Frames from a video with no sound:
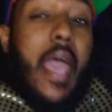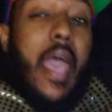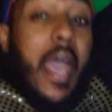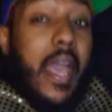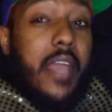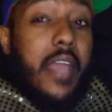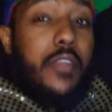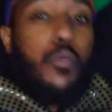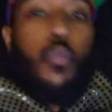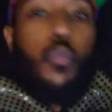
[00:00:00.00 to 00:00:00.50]

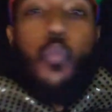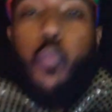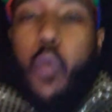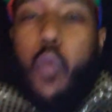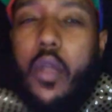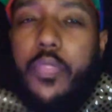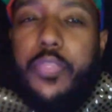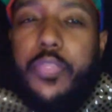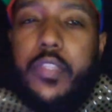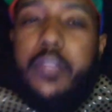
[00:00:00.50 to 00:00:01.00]
and
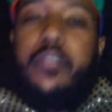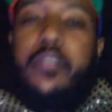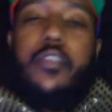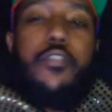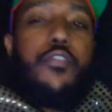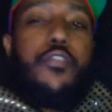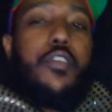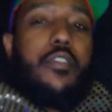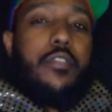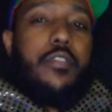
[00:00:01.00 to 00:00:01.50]
what the
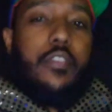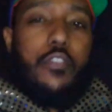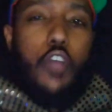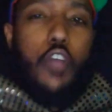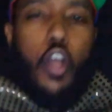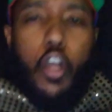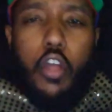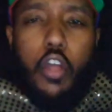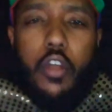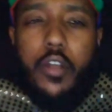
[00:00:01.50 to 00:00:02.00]
differences
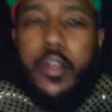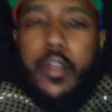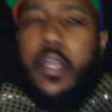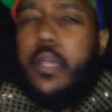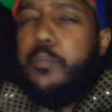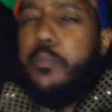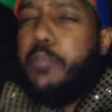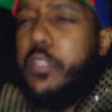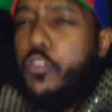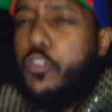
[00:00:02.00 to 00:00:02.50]
are
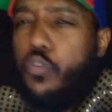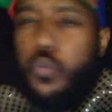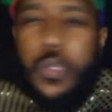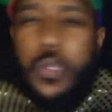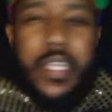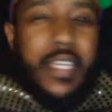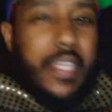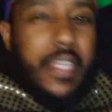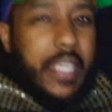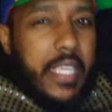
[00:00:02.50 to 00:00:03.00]

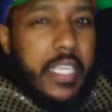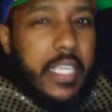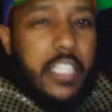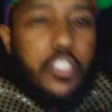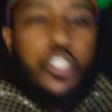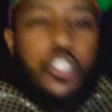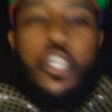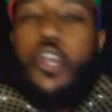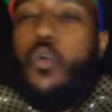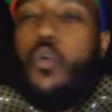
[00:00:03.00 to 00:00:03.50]
between
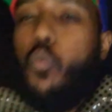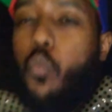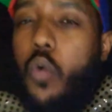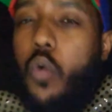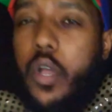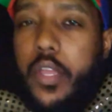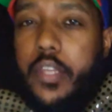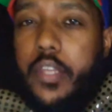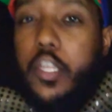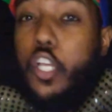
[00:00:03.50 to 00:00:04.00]
each
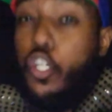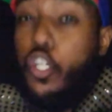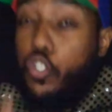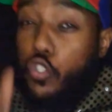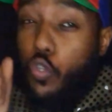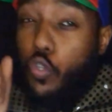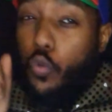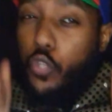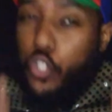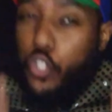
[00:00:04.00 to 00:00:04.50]
one
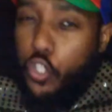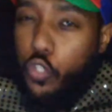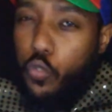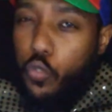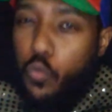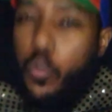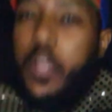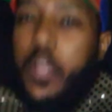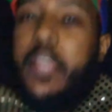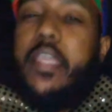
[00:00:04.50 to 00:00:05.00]
so
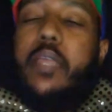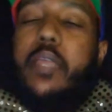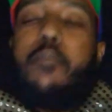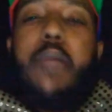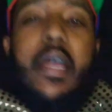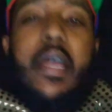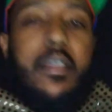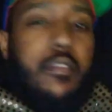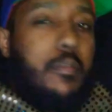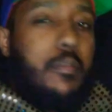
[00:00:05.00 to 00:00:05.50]
you can
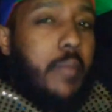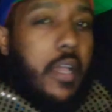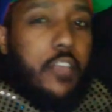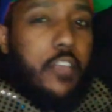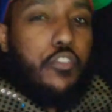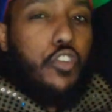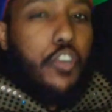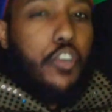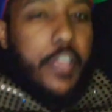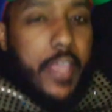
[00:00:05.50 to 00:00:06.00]
maximize your